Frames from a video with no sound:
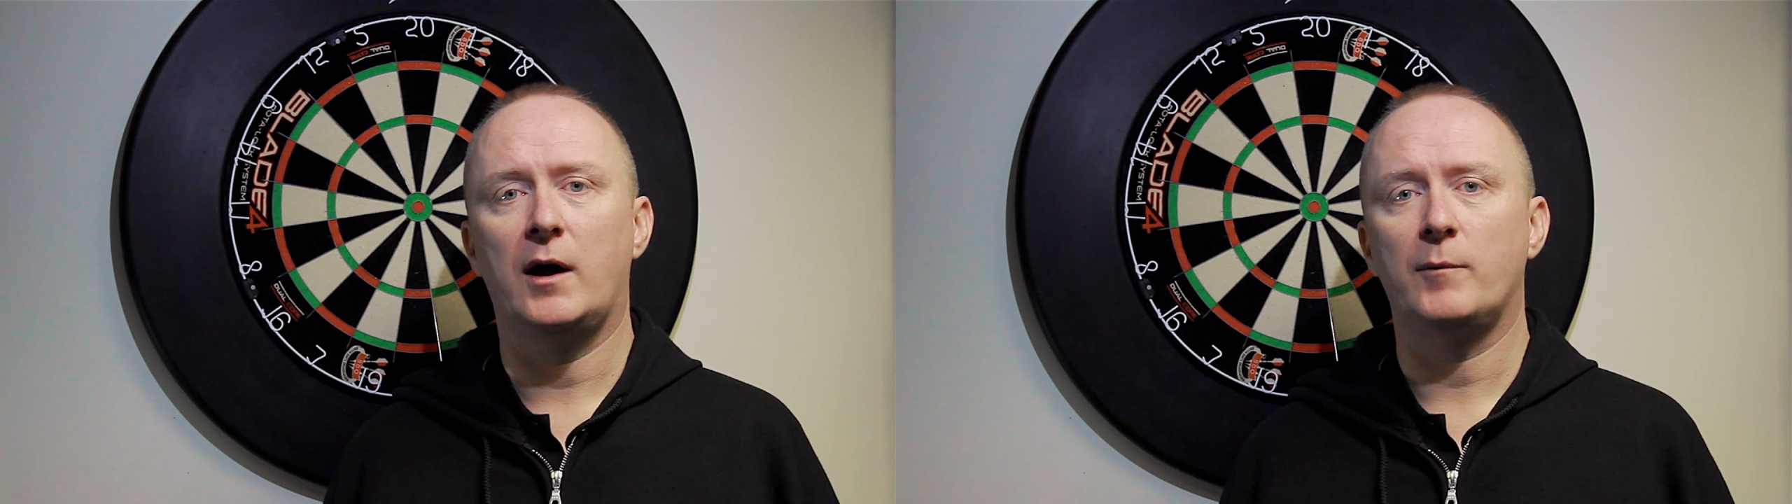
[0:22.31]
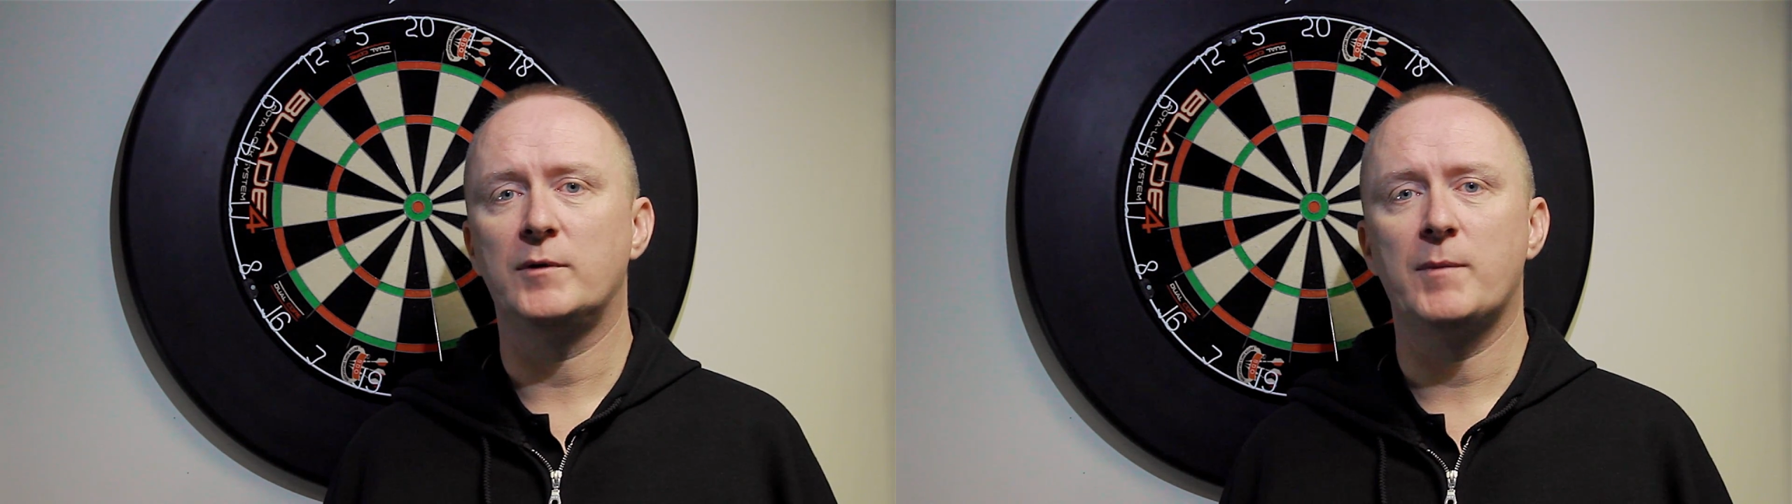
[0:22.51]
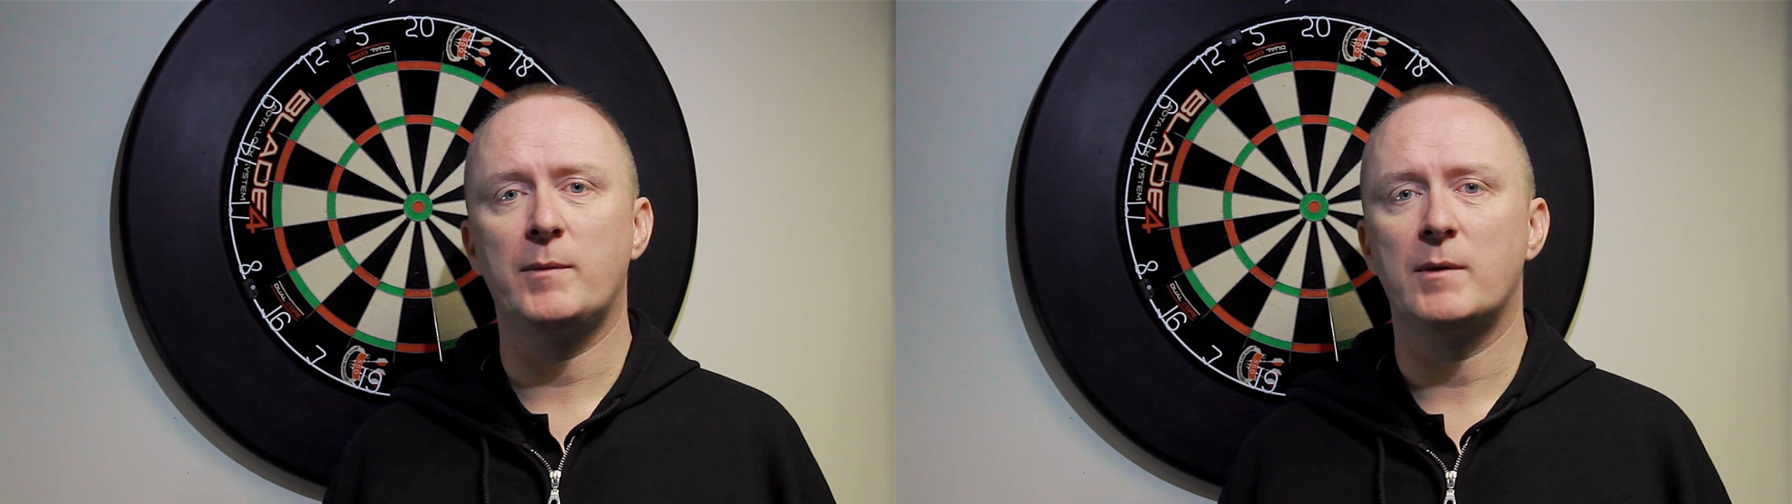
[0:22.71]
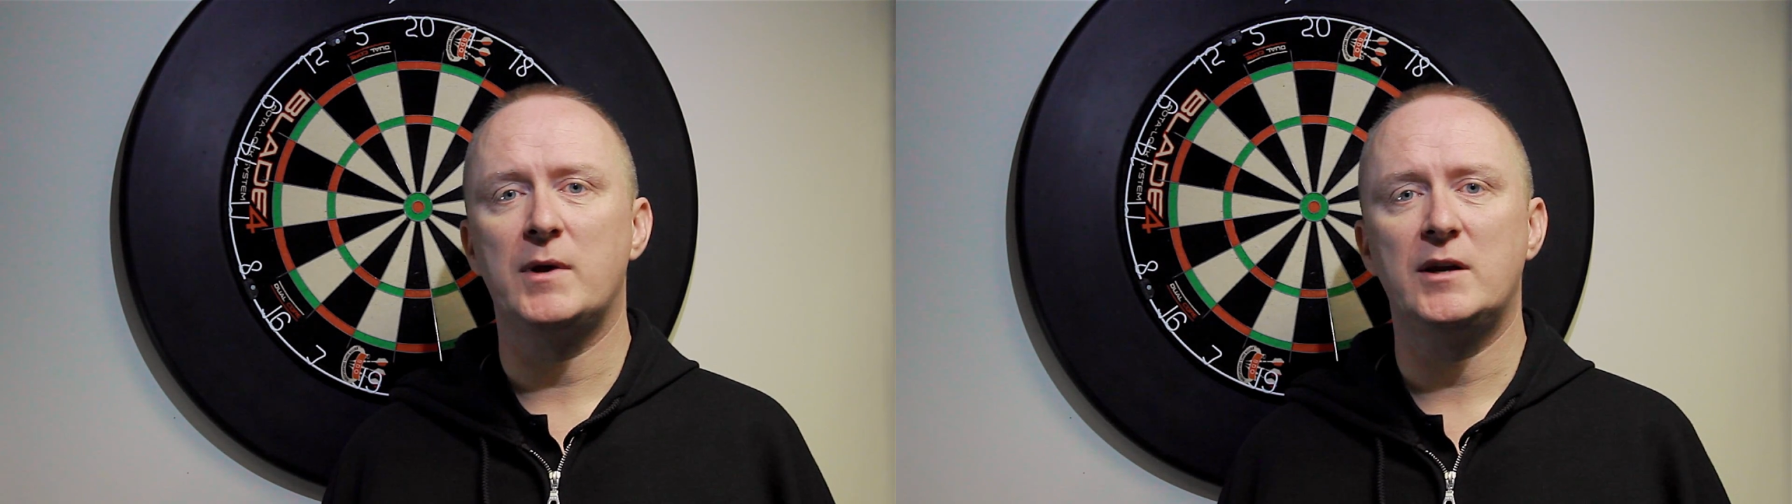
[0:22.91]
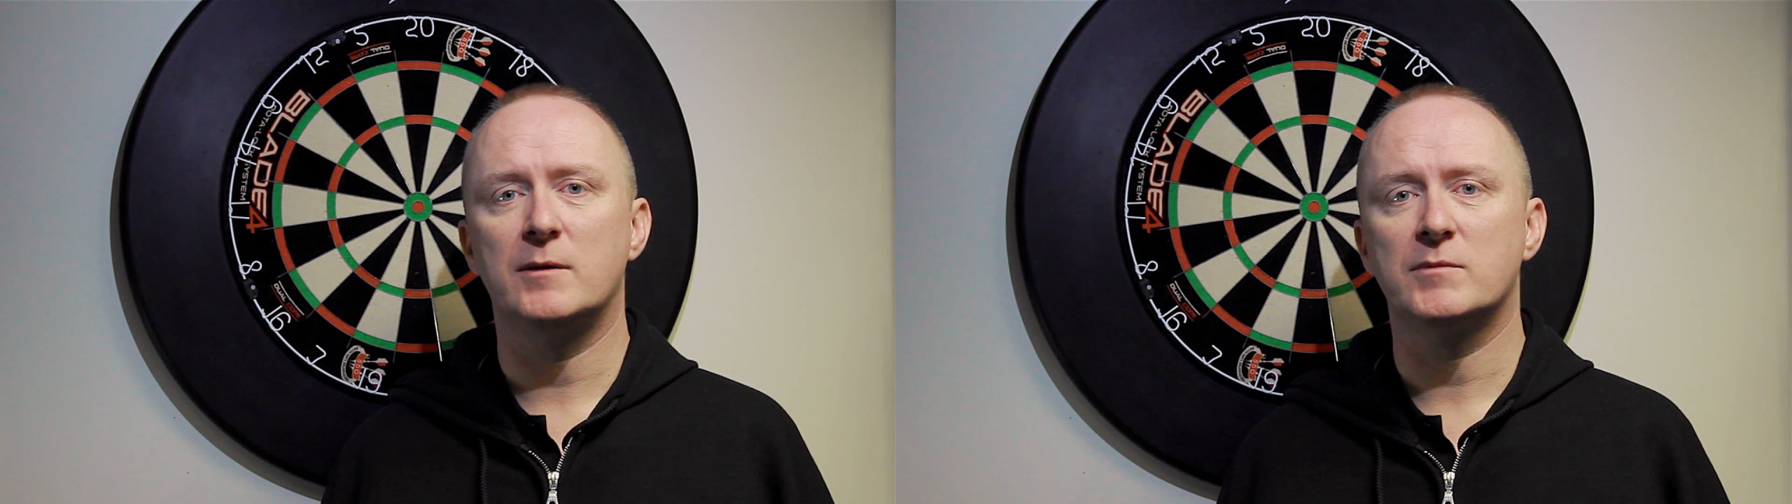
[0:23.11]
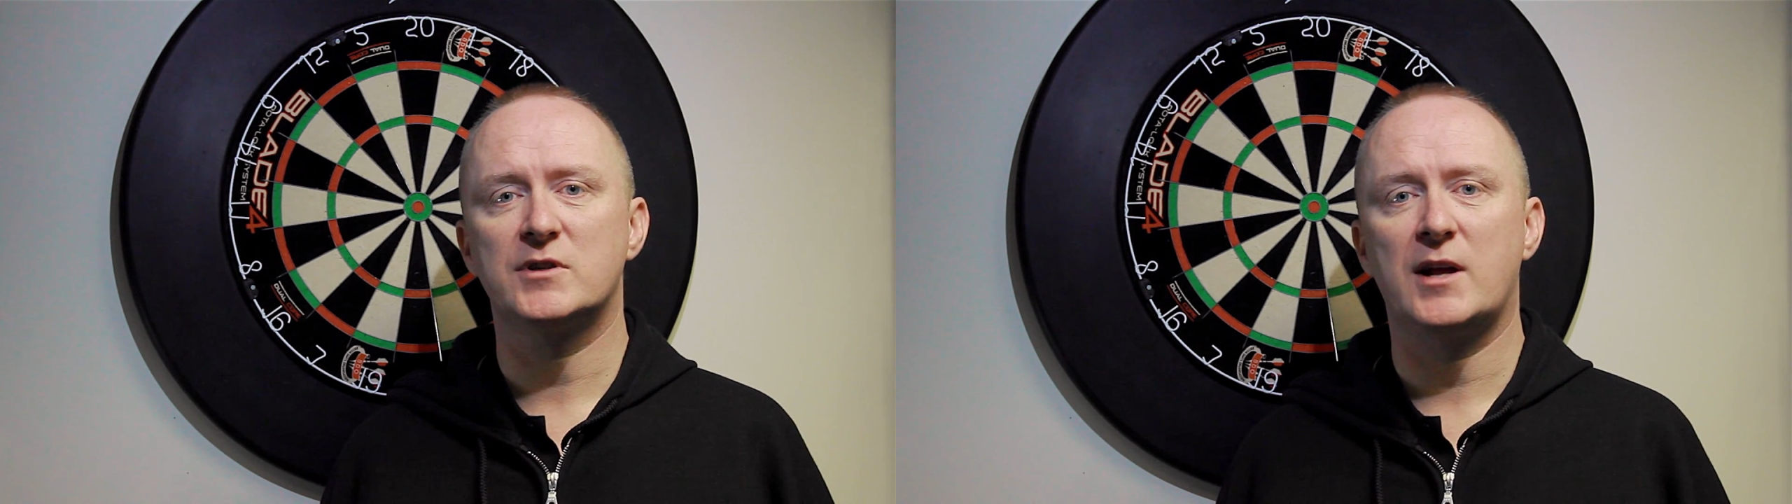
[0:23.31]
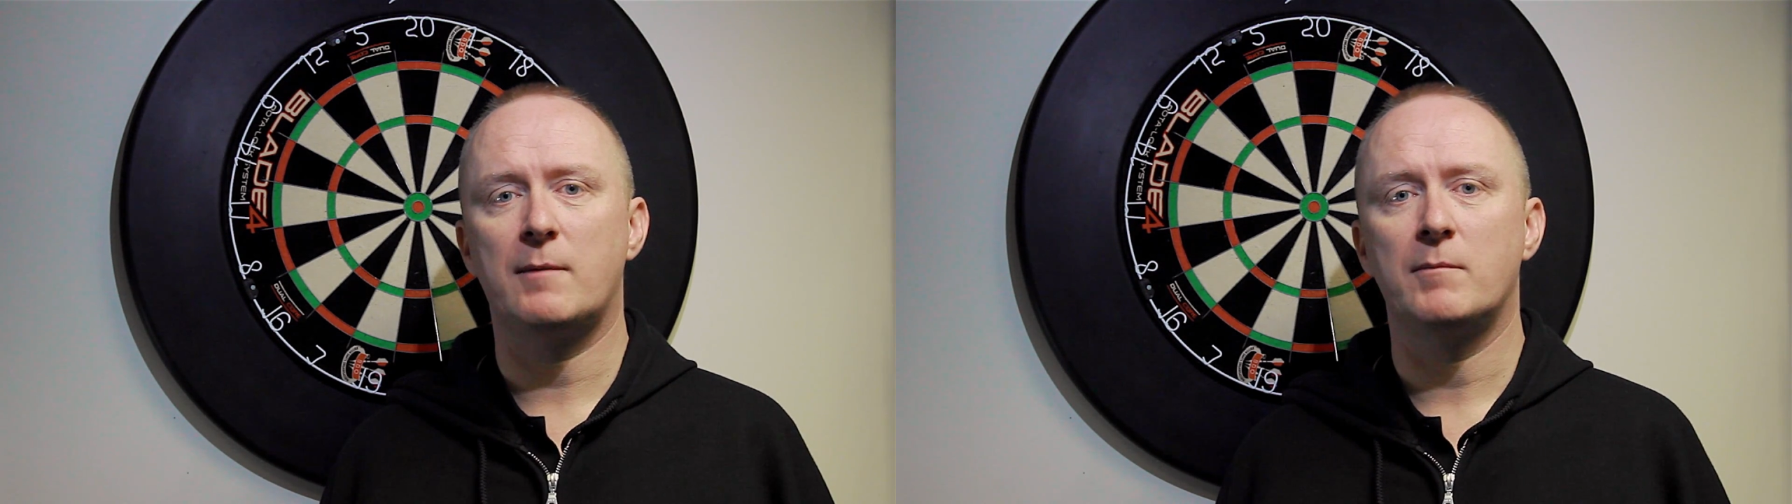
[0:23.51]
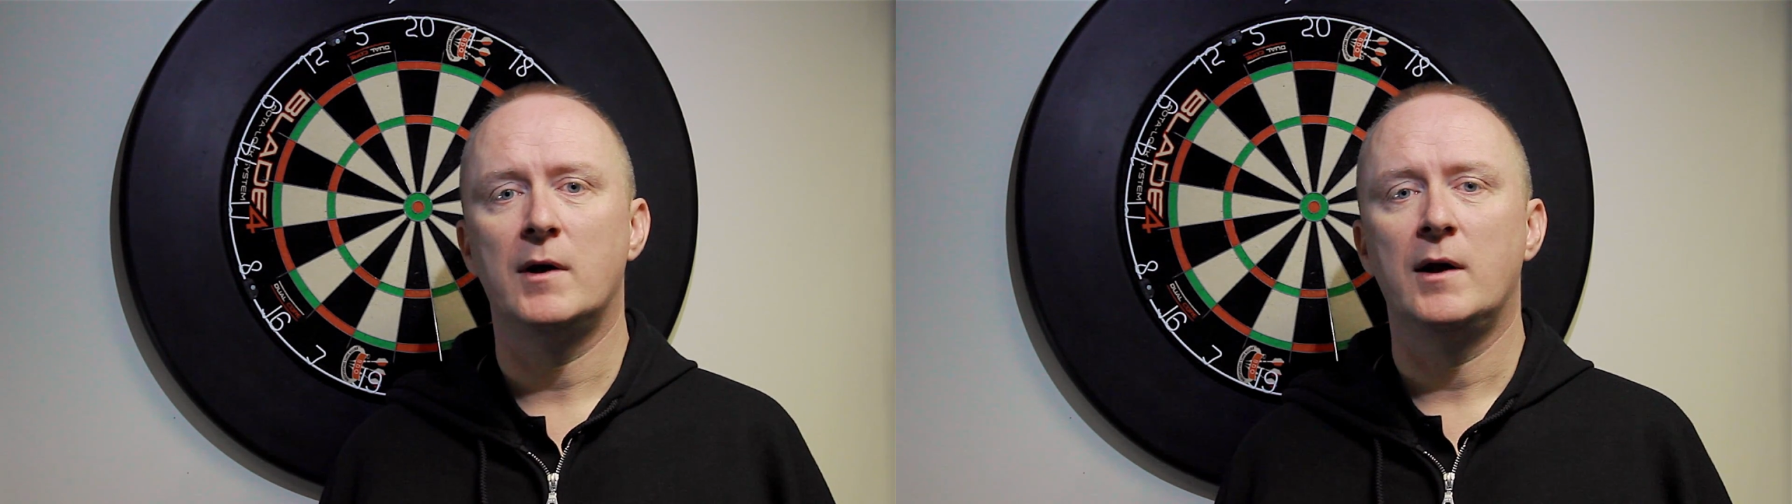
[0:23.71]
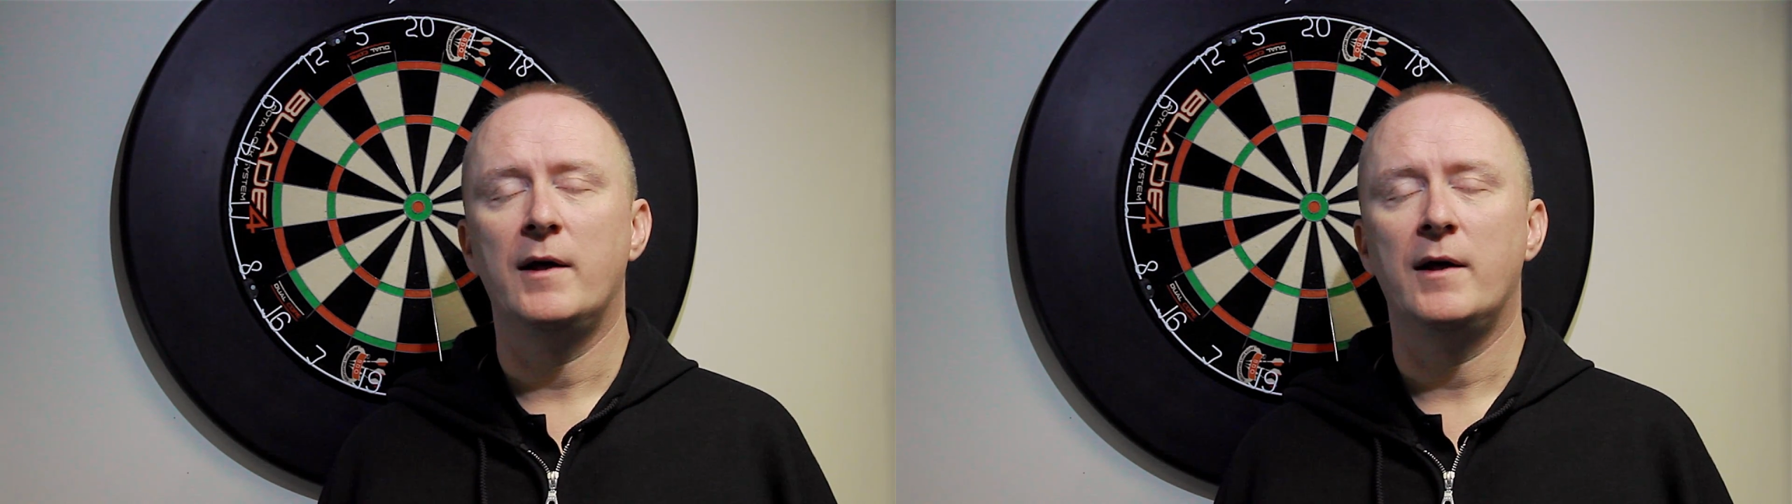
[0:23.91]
with maybe a medium stem,